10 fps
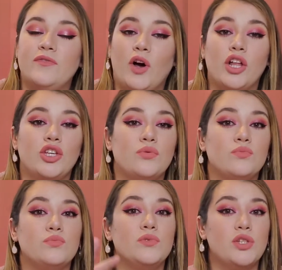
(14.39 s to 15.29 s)

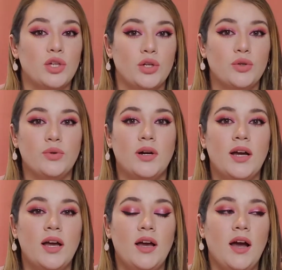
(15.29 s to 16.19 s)
Volume 2,
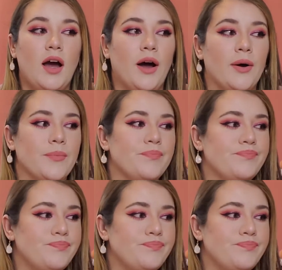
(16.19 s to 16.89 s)
the